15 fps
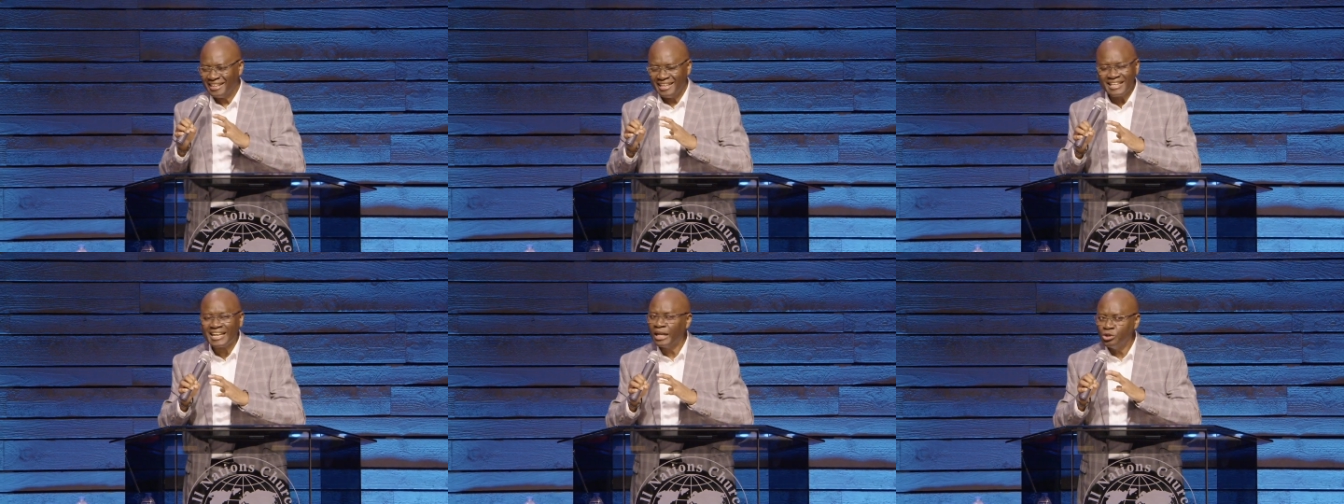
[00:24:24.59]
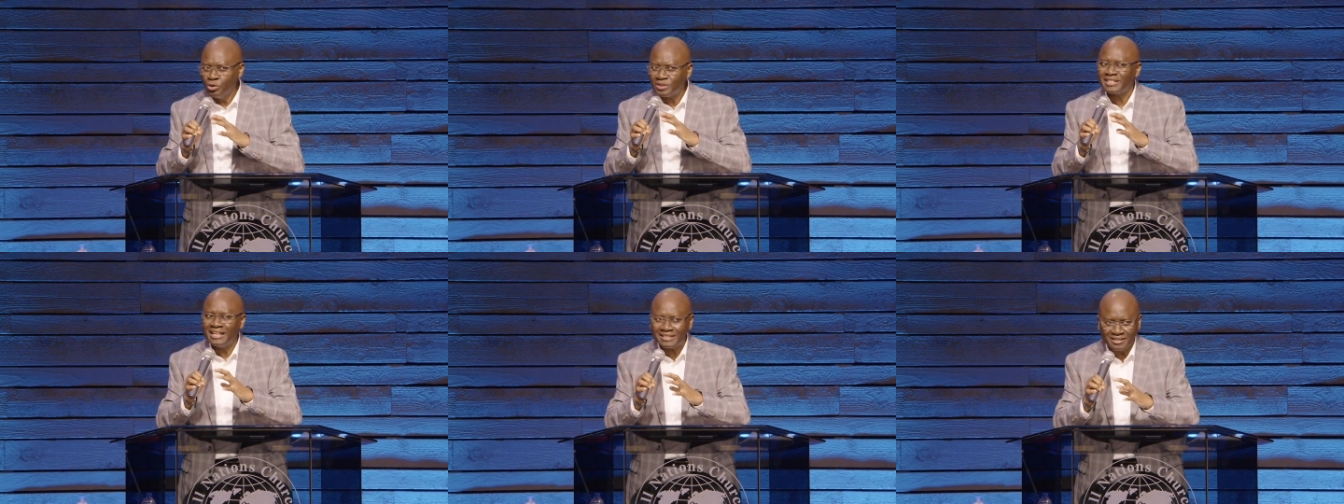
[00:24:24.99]
He can
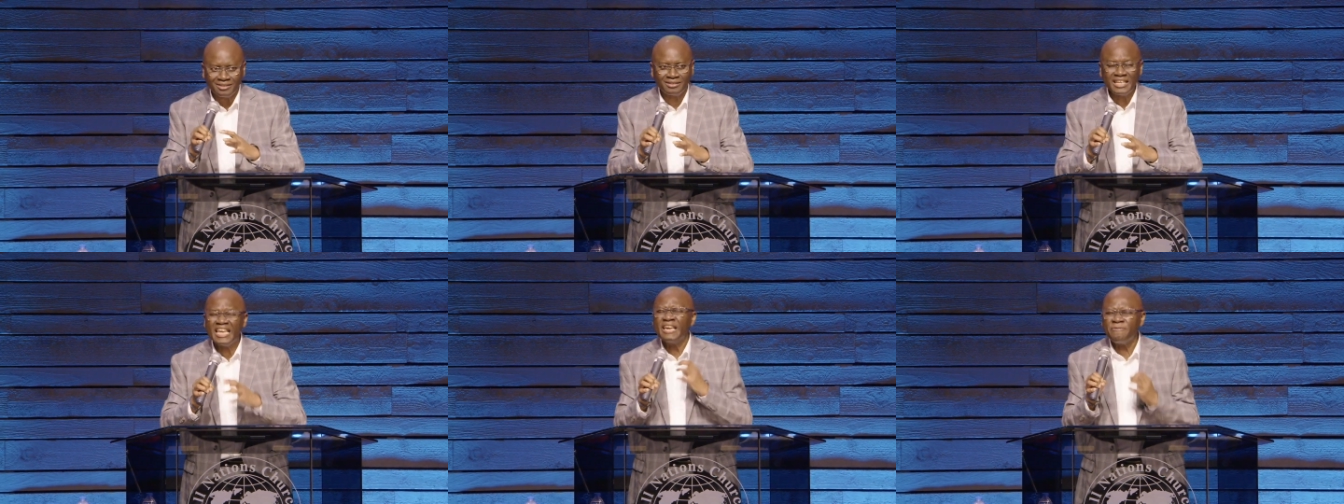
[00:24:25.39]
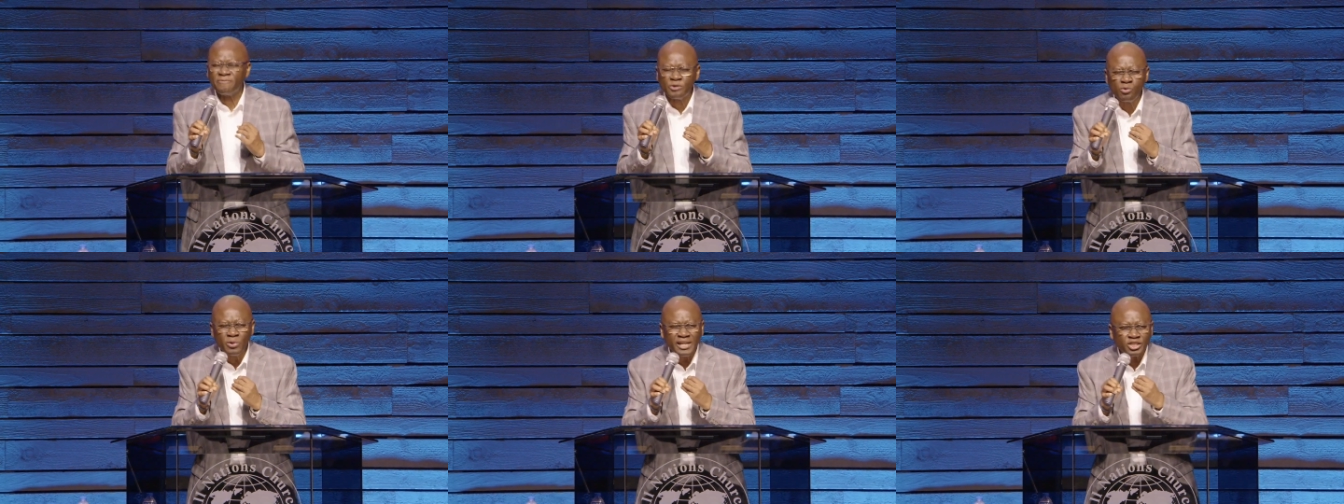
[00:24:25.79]
use little
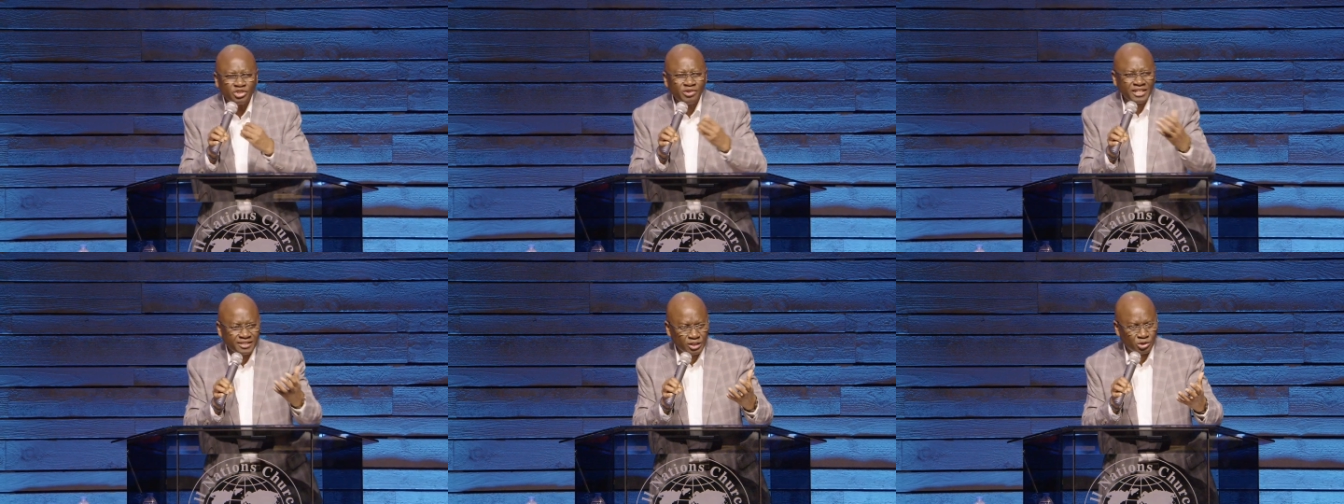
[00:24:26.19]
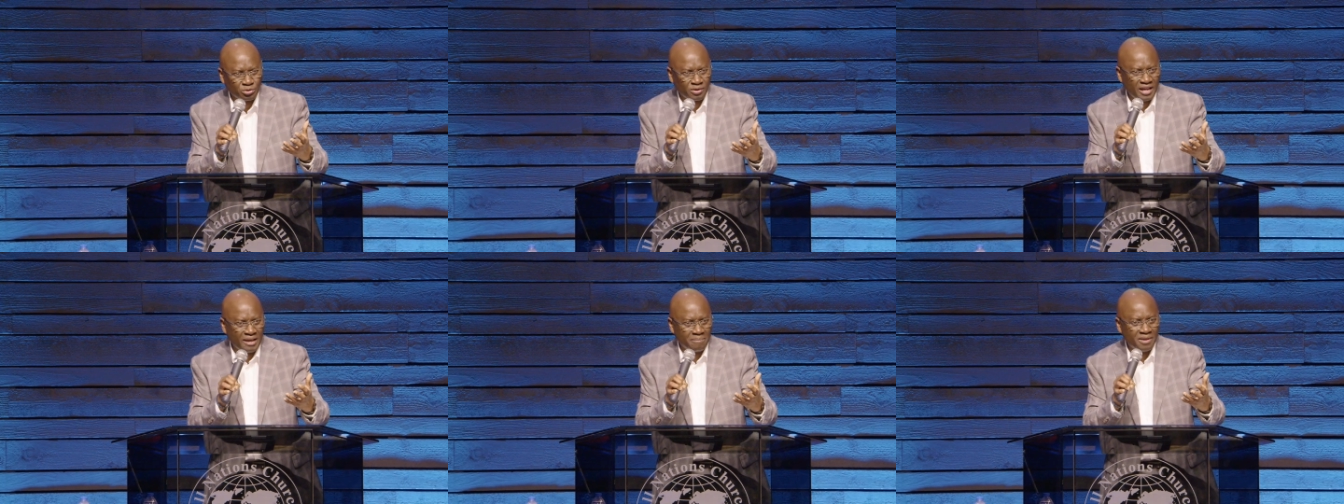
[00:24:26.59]
if you will entrust it to
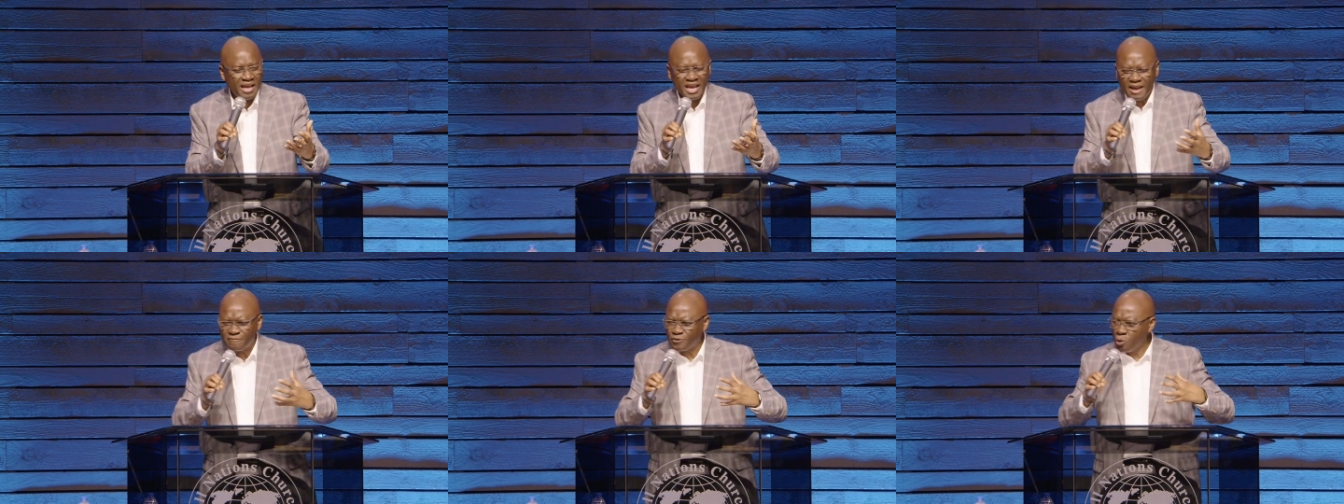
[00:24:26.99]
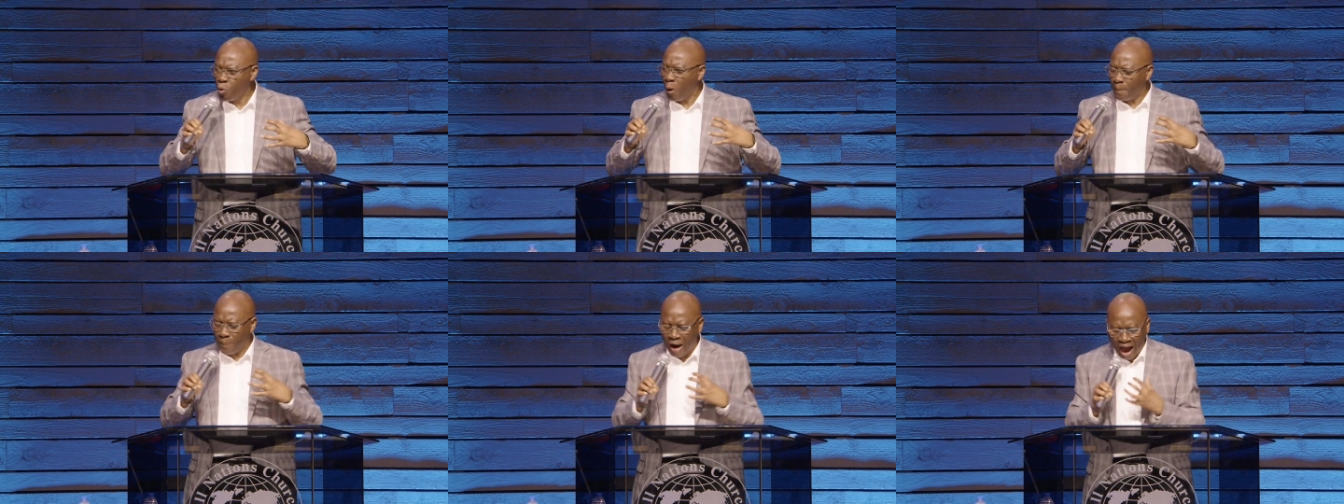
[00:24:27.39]
Him, if you
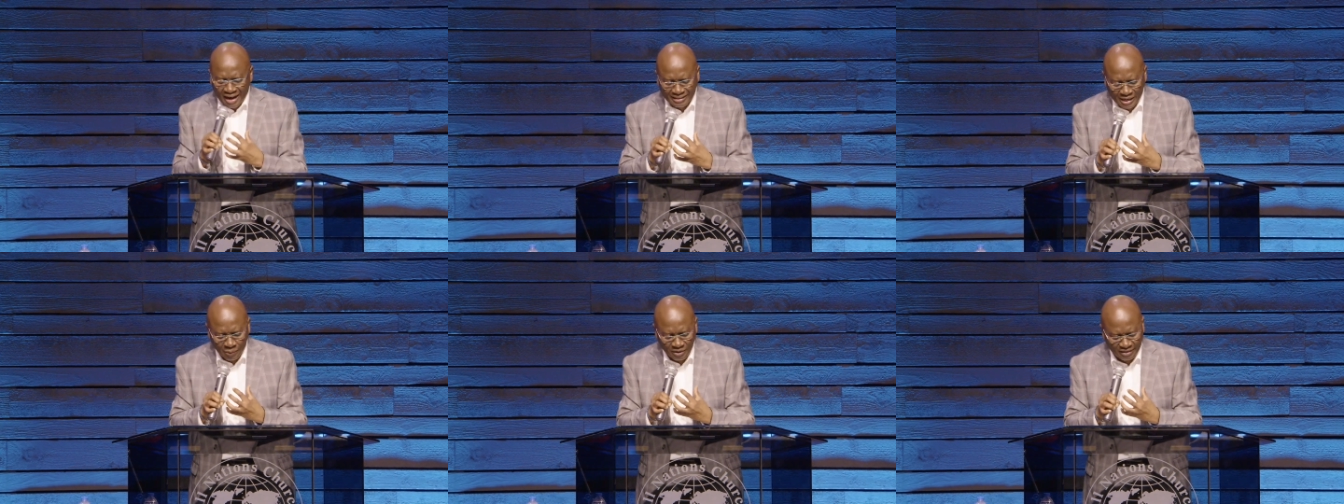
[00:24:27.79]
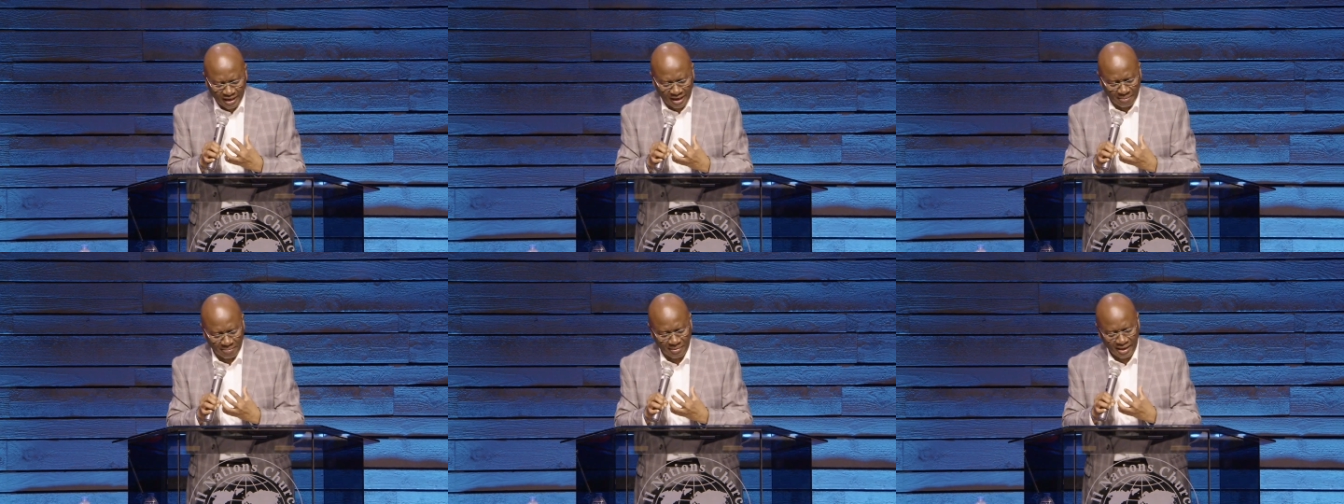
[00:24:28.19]
will partner with
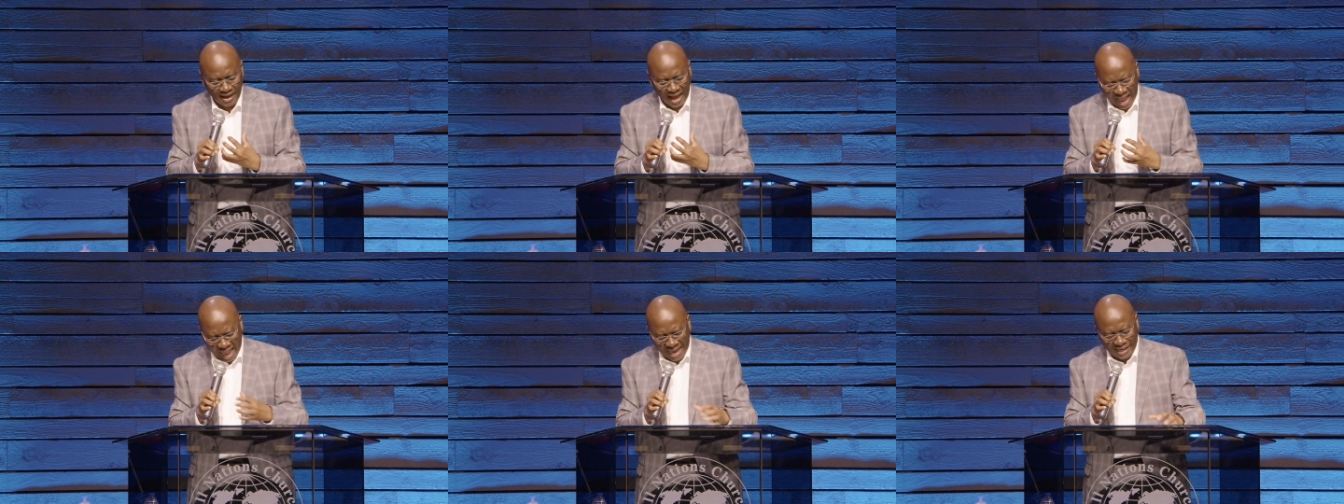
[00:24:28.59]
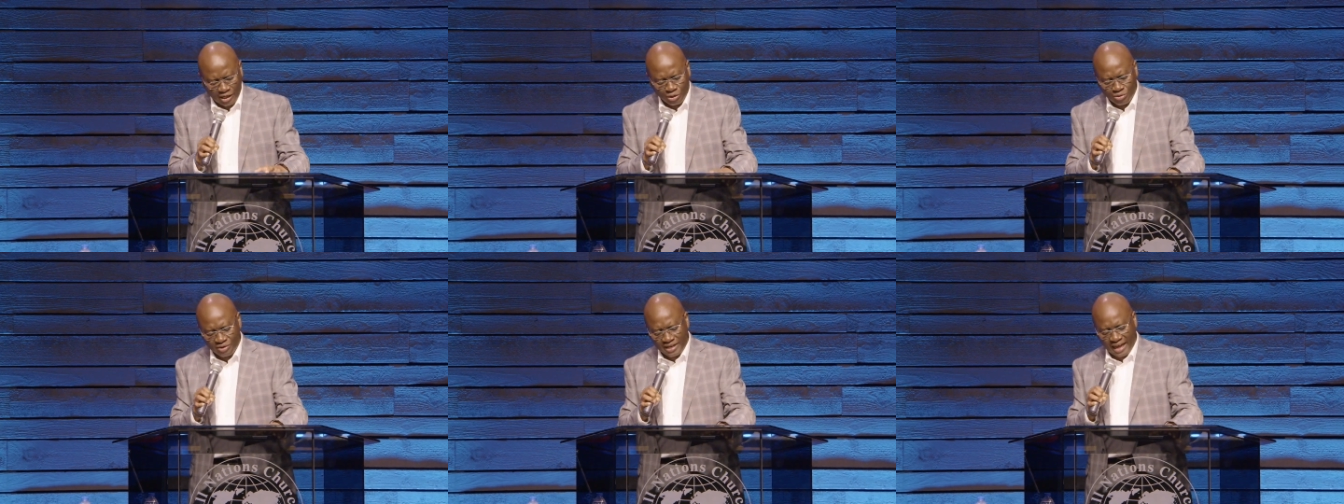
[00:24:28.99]
Him.
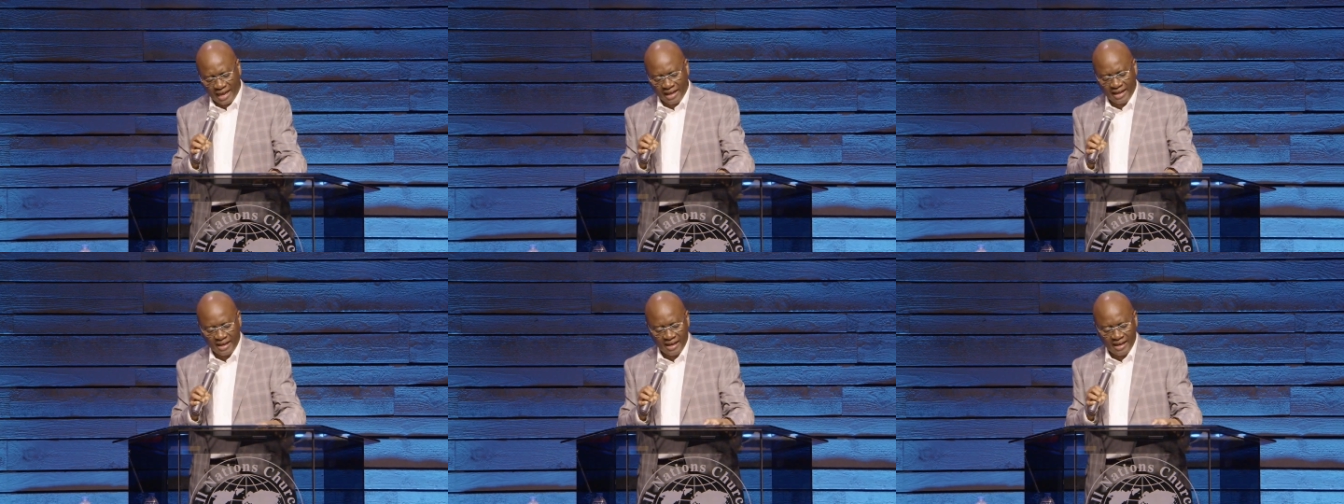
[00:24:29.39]
Hallelujah.